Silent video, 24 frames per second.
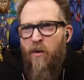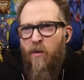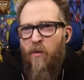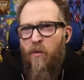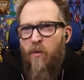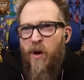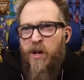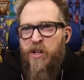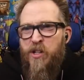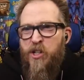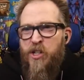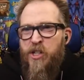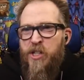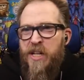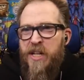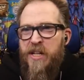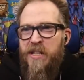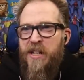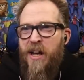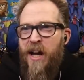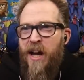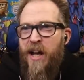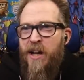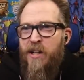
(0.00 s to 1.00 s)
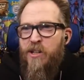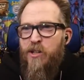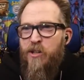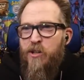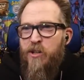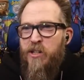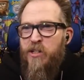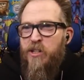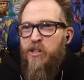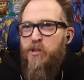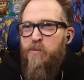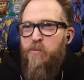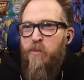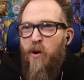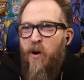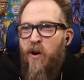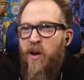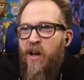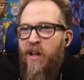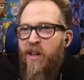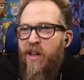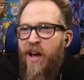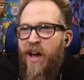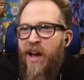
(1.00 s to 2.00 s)
when she died, you can
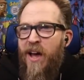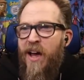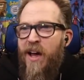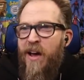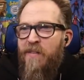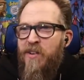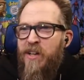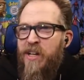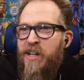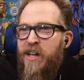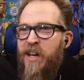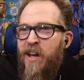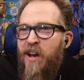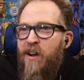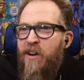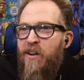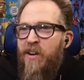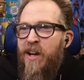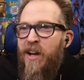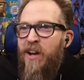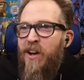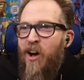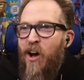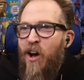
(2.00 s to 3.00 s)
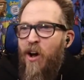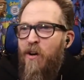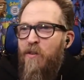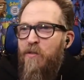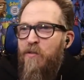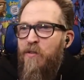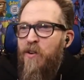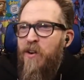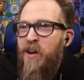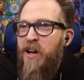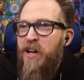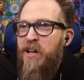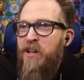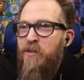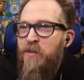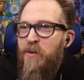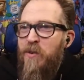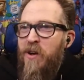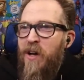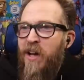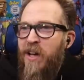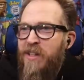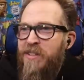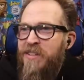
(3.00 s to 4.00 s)
spoil. I haven't cared at all for any
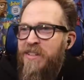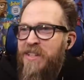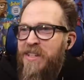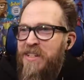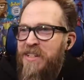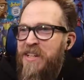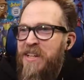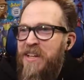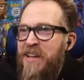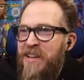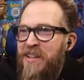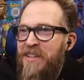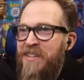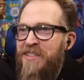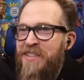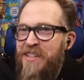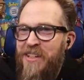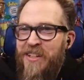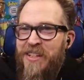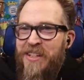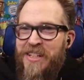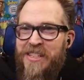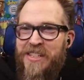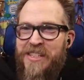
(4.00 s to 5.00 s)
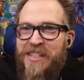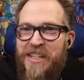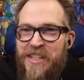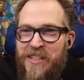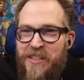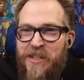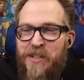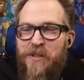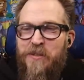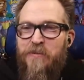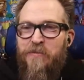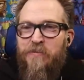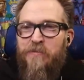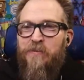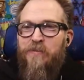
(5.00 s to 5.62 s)
SDT until this season.